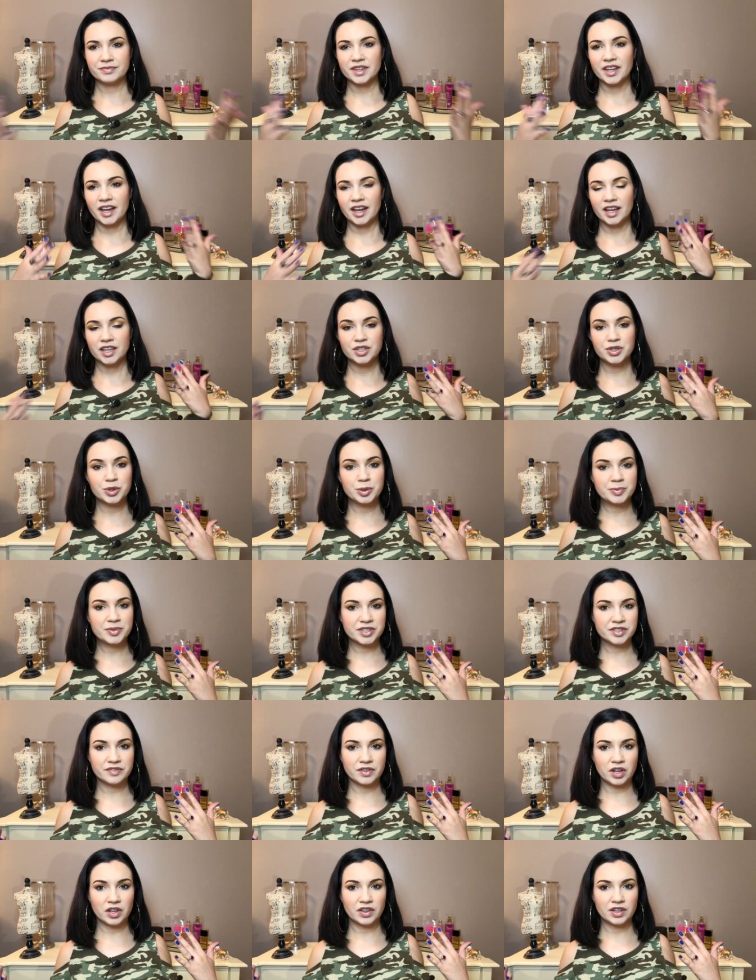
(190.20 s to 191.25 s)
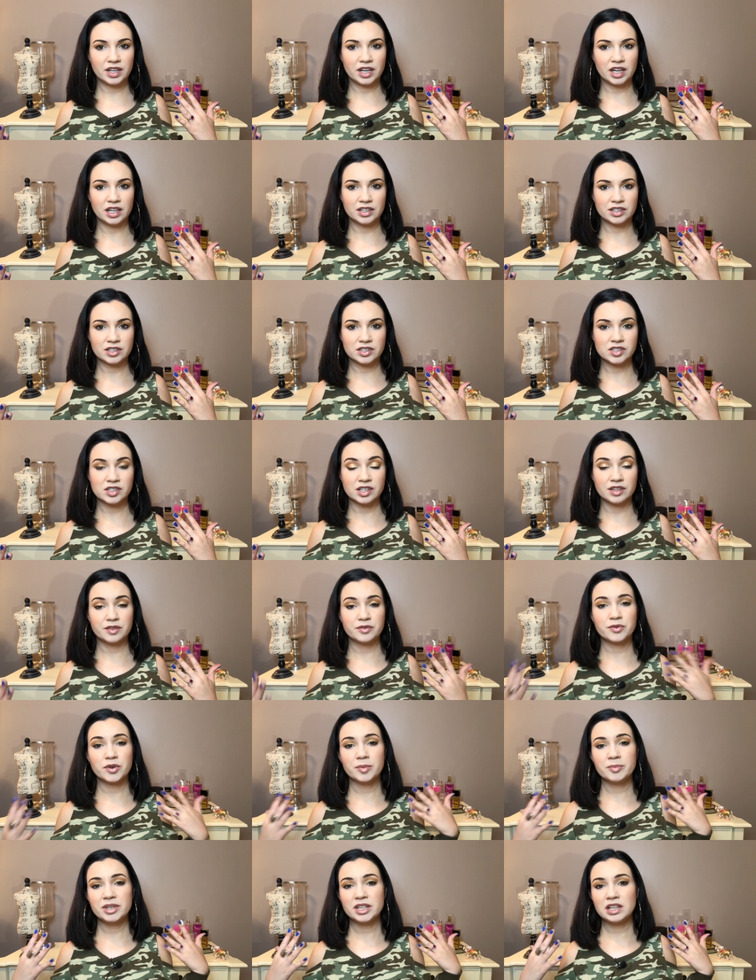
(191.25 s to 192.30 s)
I had dupes of all the colors, and the
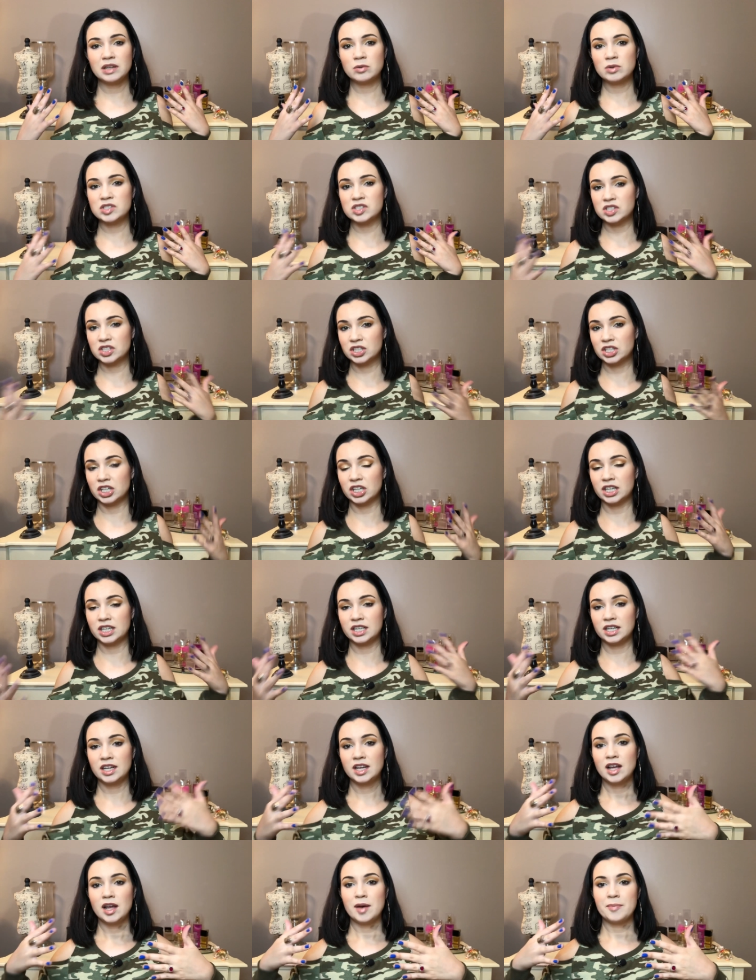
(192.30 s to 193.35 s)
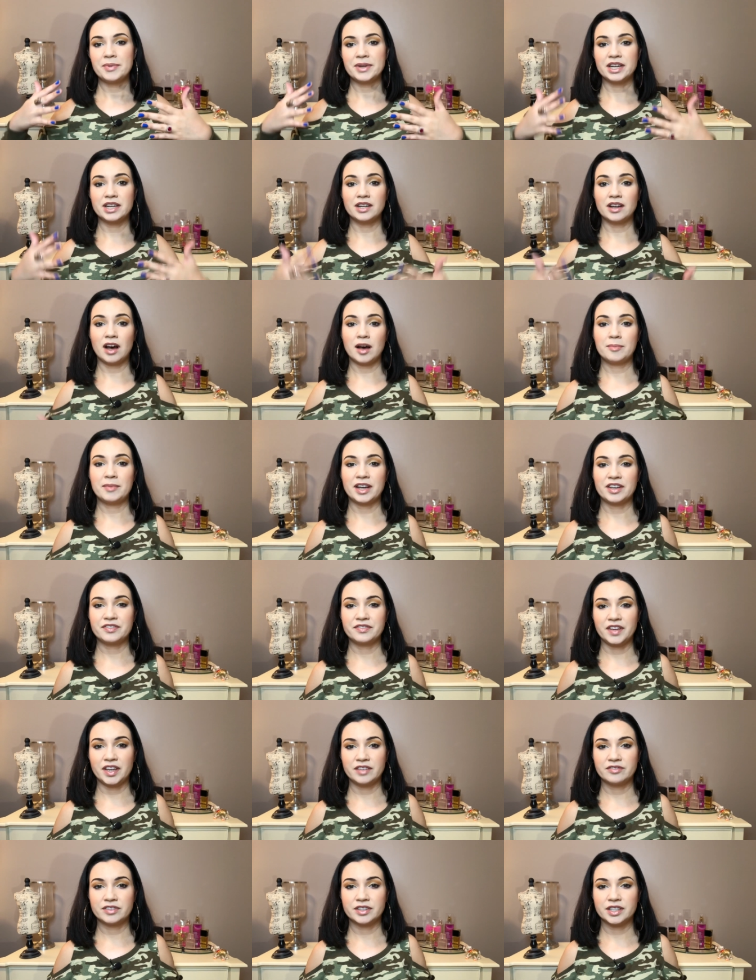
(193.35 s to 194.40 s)
formula was good, but not my
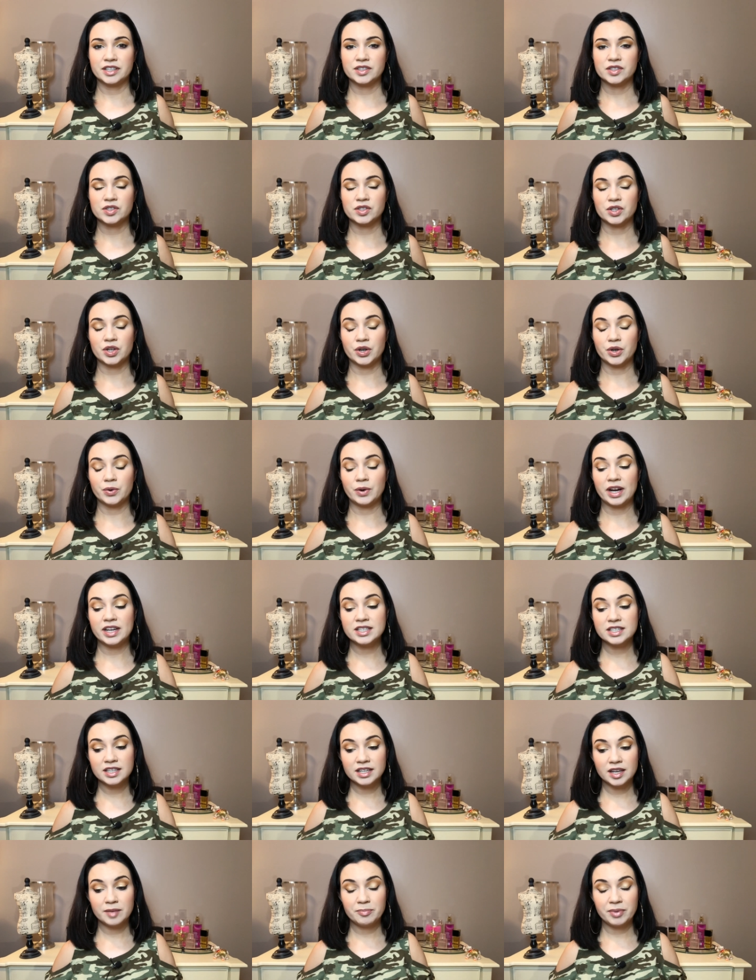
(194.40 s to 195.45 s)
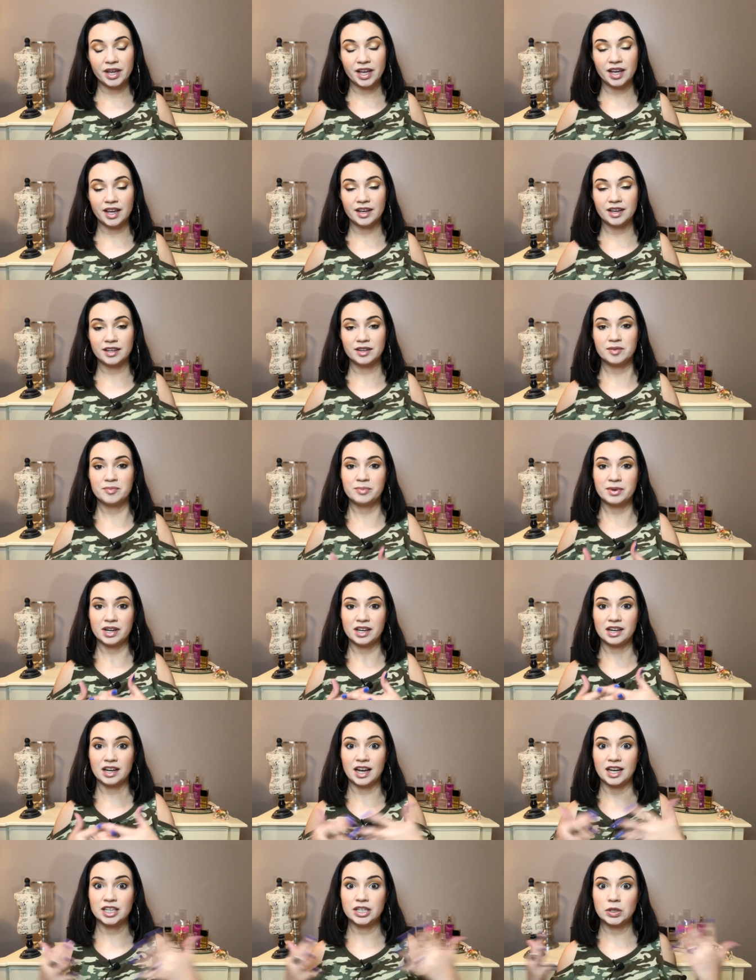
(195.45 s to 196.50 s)
favorite. So I did hit pan,
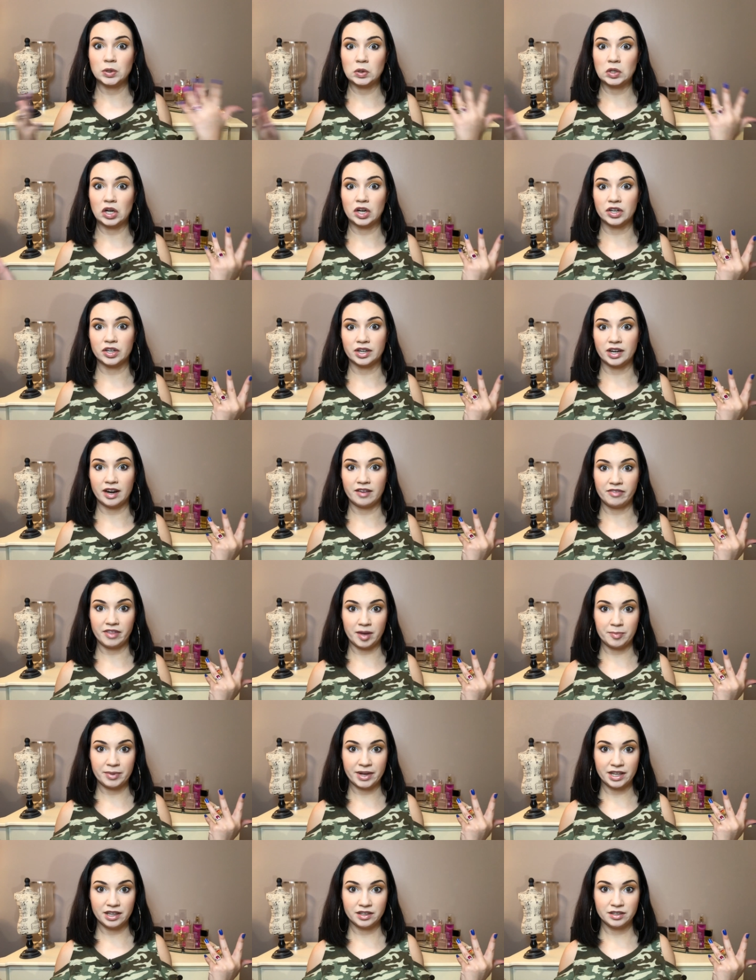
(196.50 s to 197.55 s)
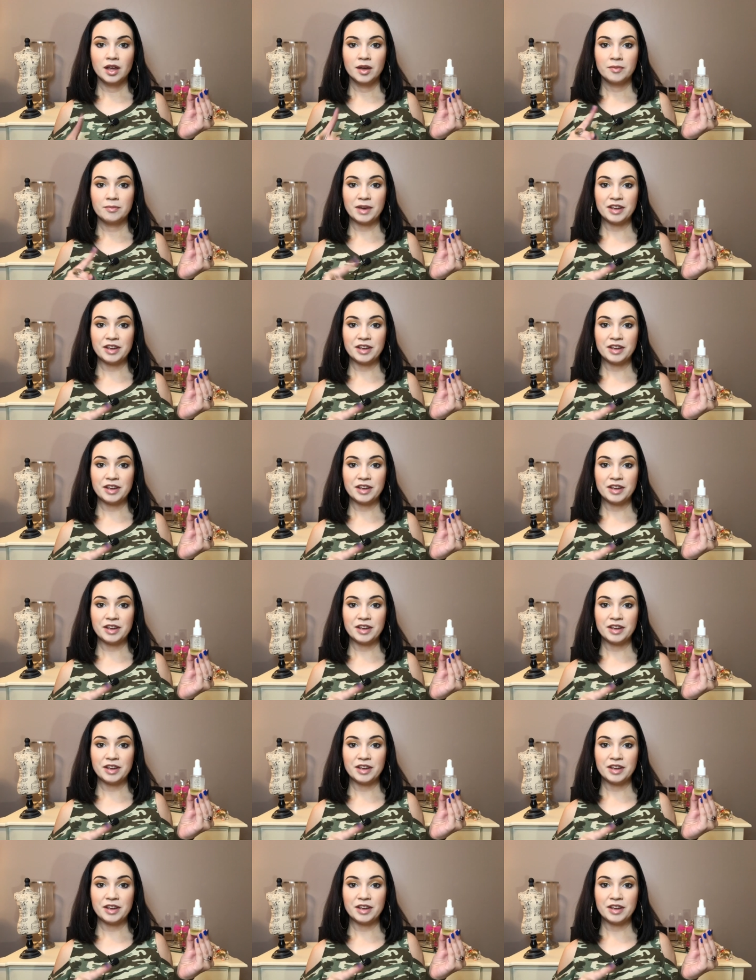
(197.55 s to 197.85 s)
but I no longer have that palette.